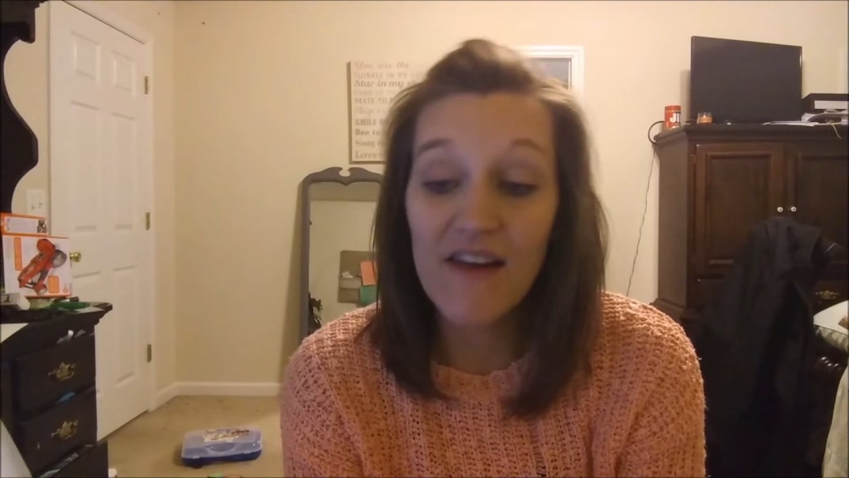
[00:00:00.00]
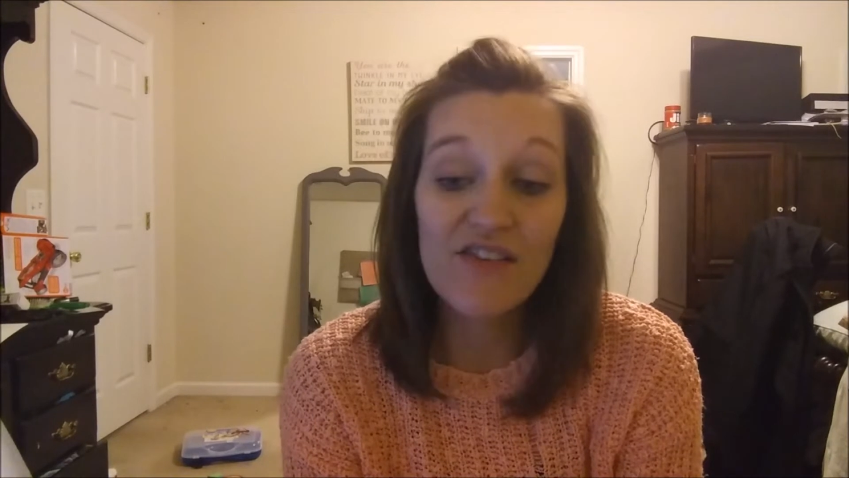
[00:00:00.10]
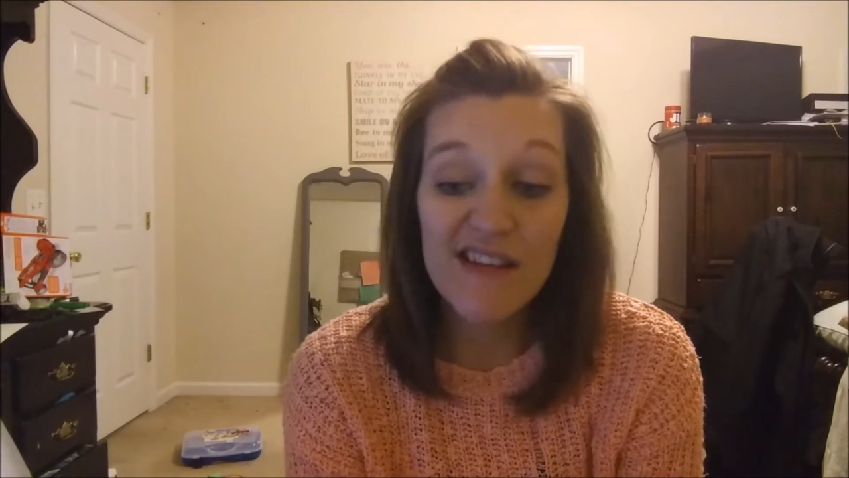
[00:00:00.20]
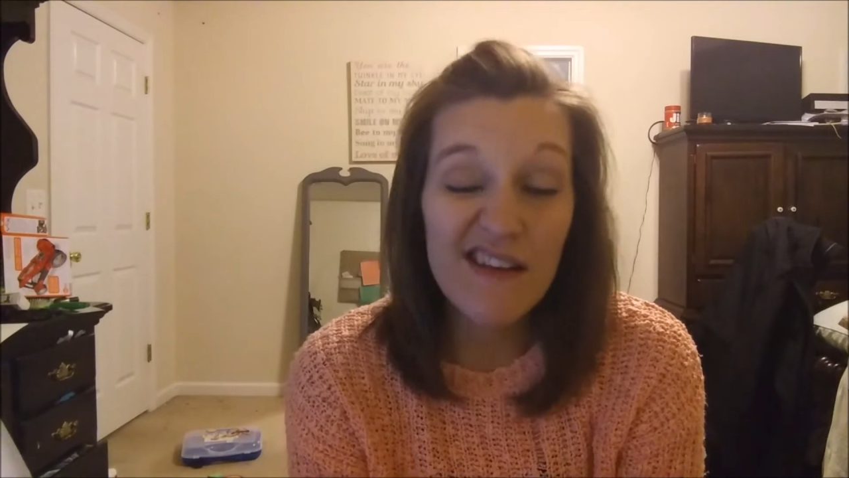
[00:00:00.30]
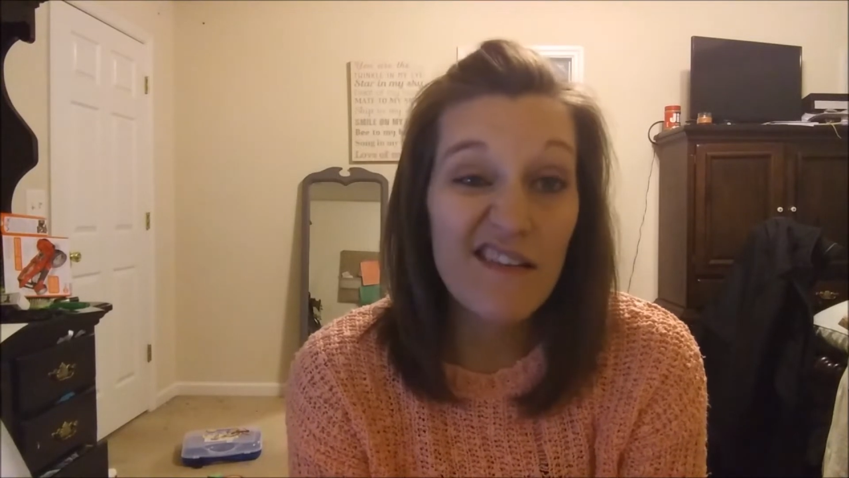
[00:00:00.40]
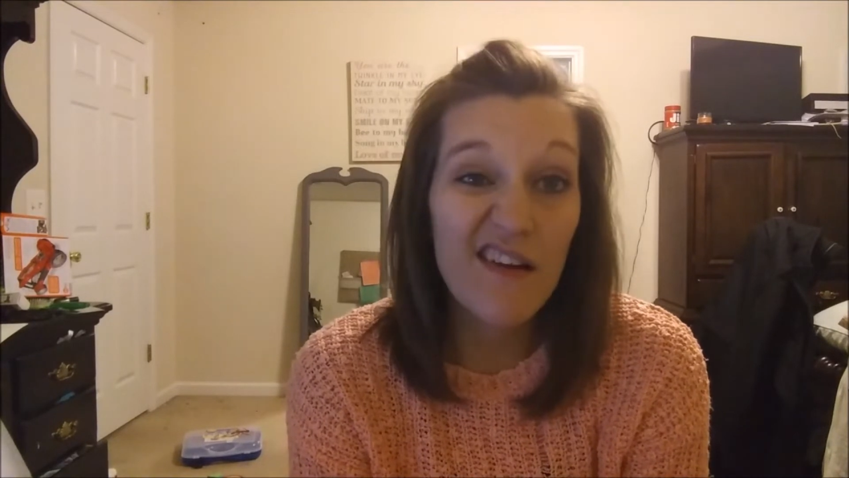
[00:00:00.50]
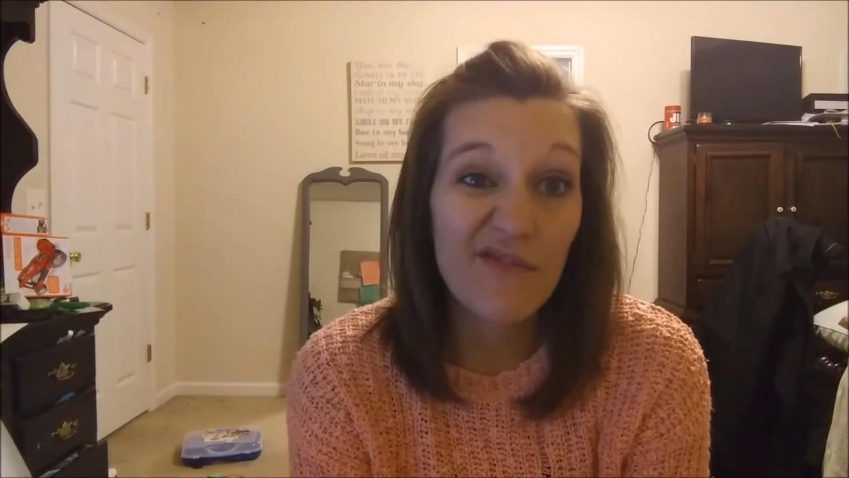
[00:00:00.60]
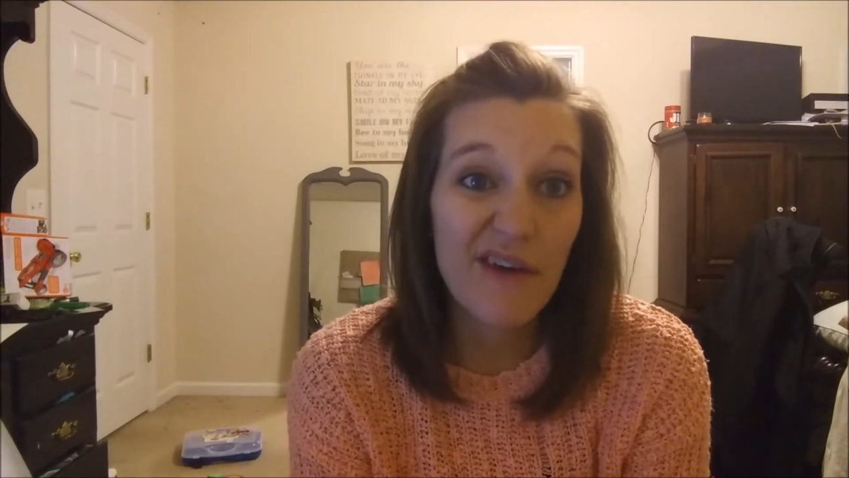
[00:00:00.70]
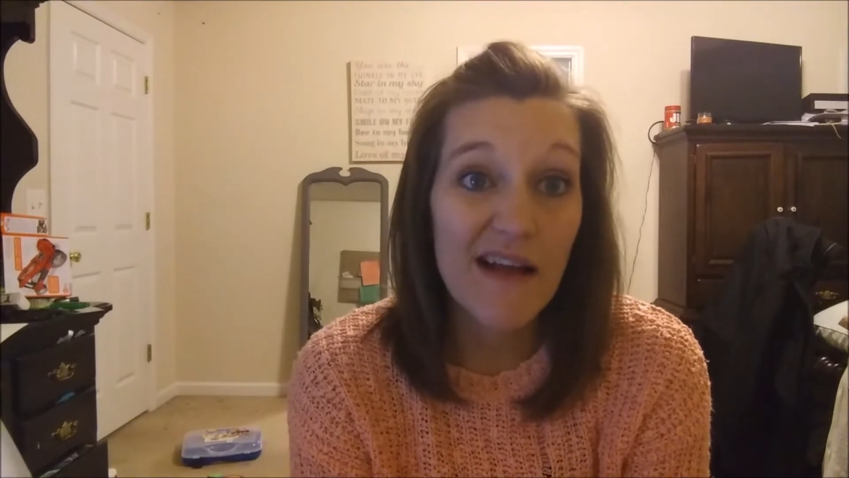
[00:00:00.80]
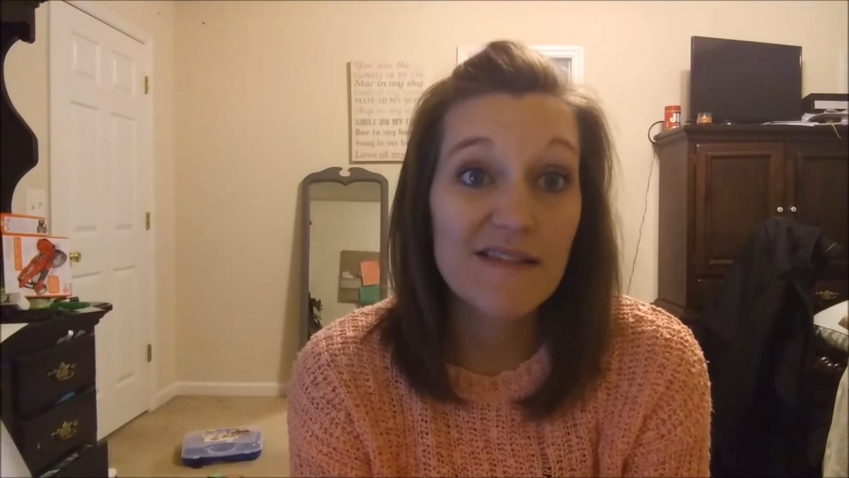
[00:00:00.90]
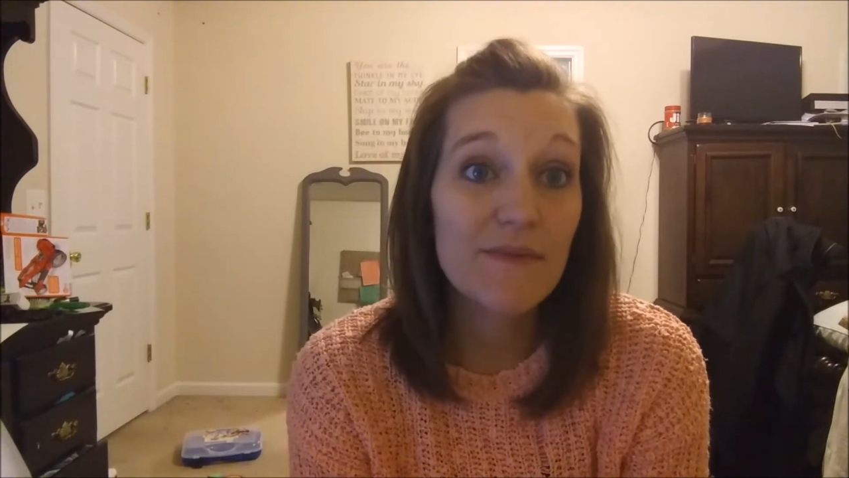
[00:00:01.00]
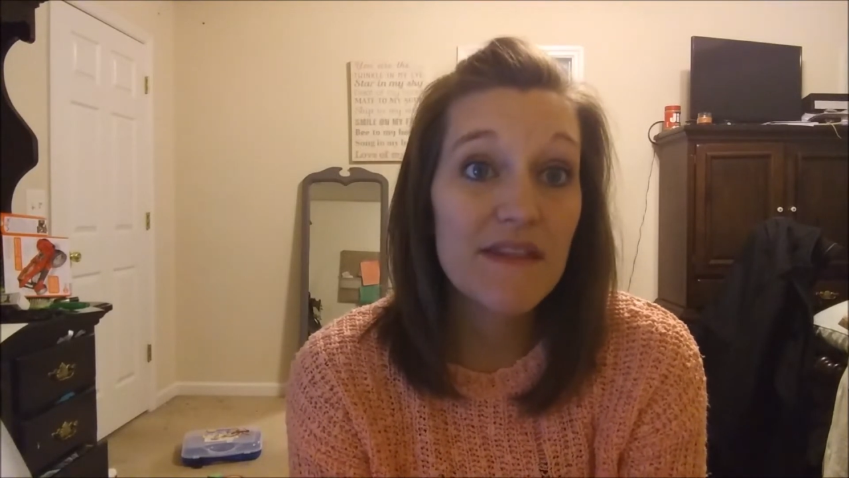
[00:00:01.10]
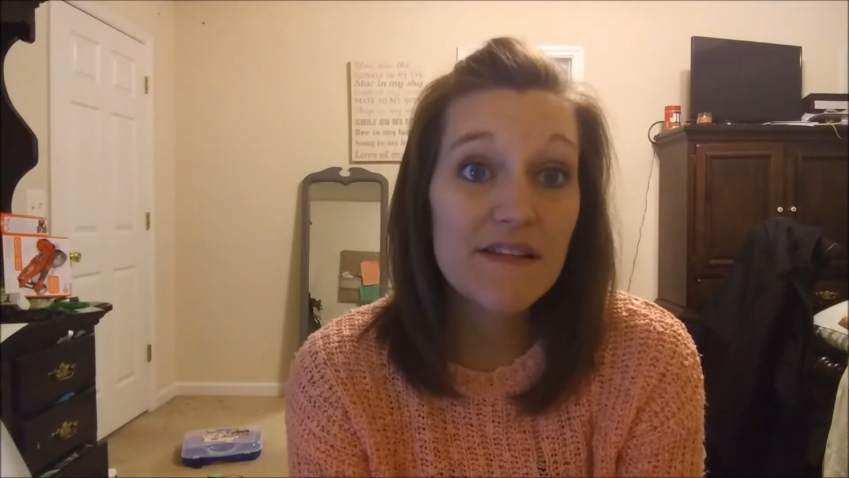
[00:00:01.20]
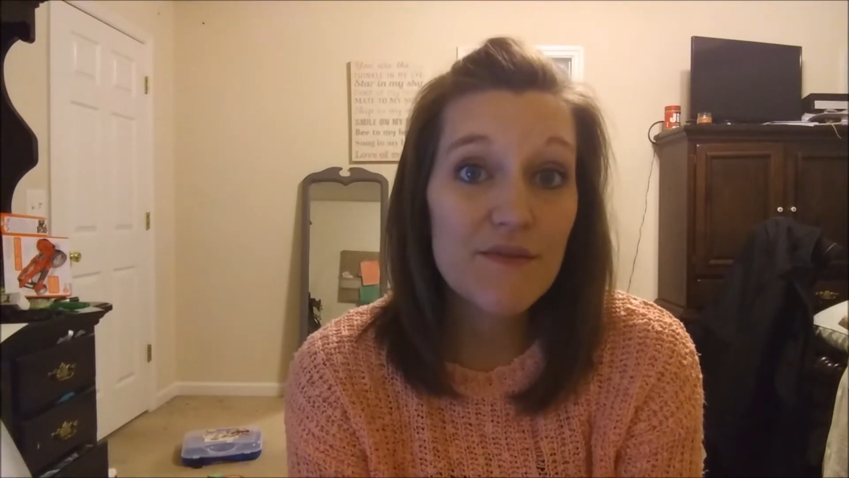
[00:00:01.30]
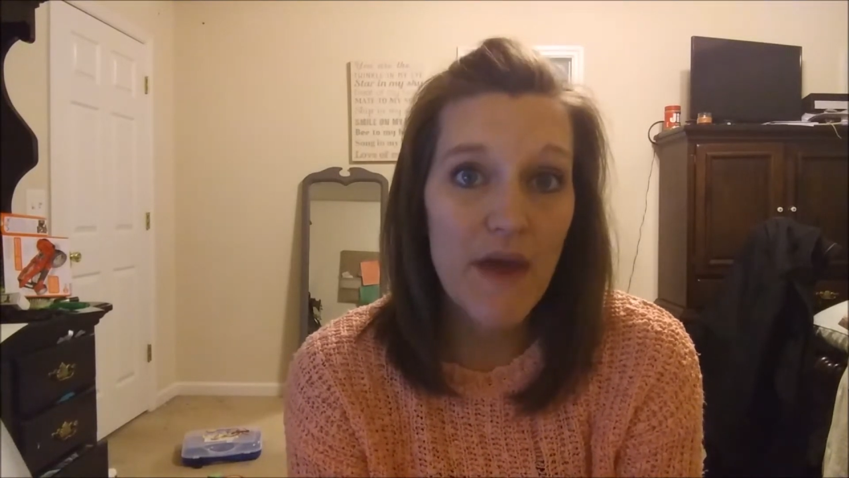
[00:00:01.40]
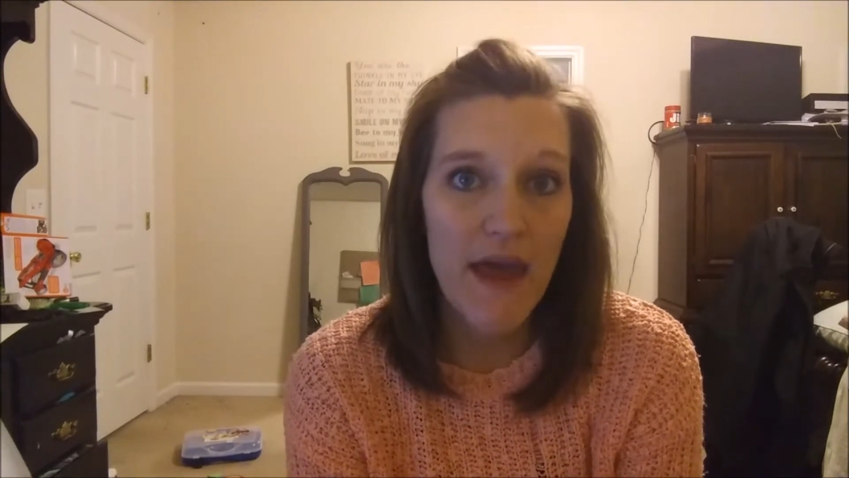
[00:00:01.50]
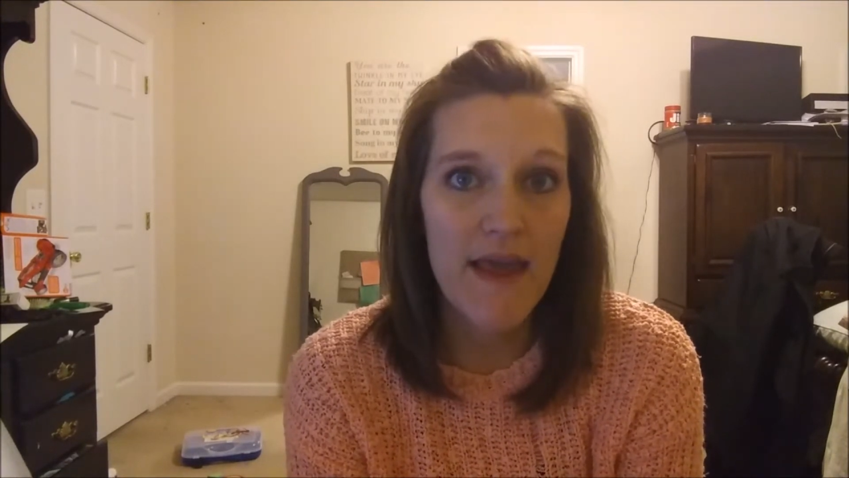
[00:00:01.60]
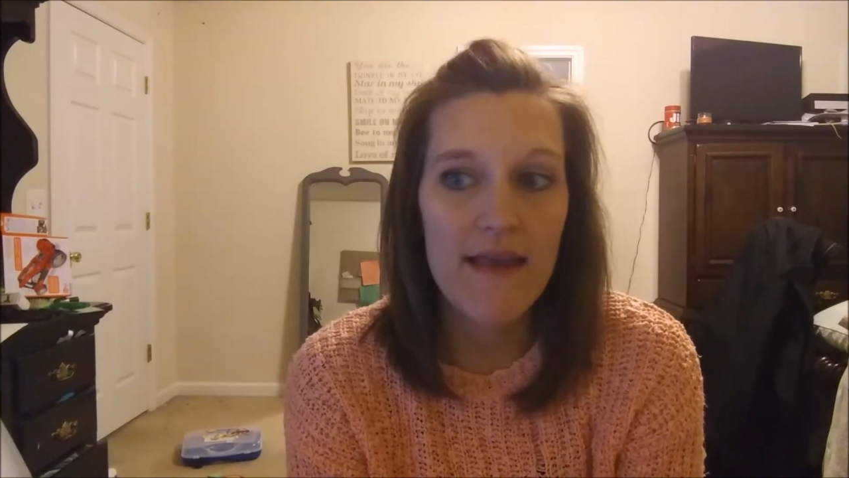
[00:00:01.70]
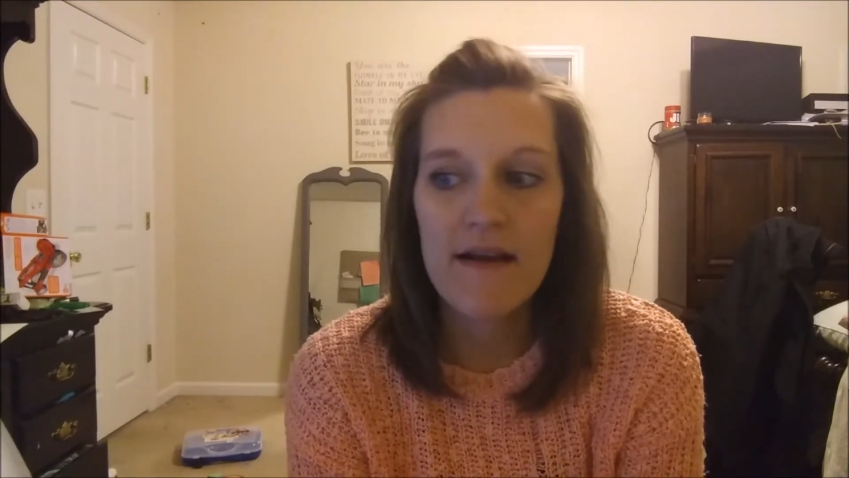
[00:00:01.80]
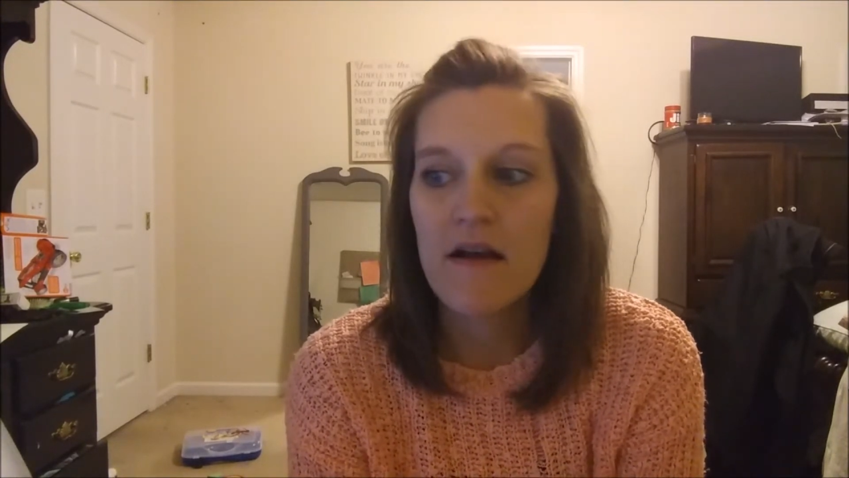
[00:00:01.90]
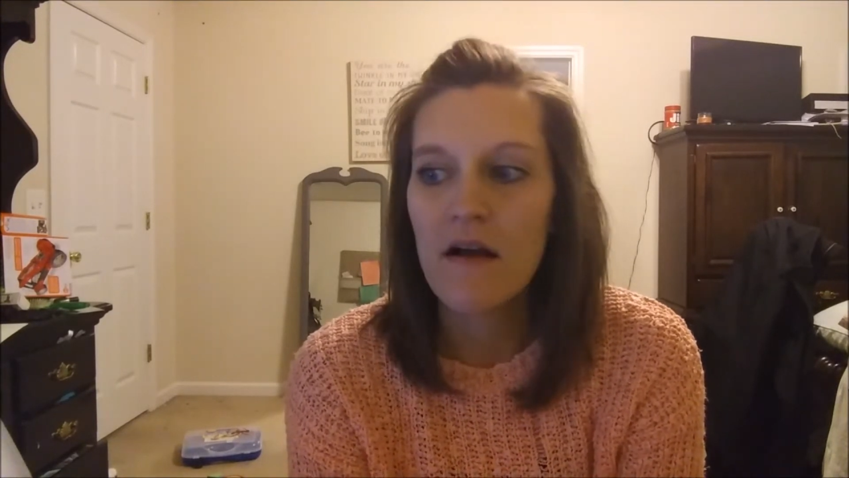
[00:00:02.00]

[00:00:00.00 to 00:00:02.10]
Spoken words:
don't get a lot of rest, but that's okay.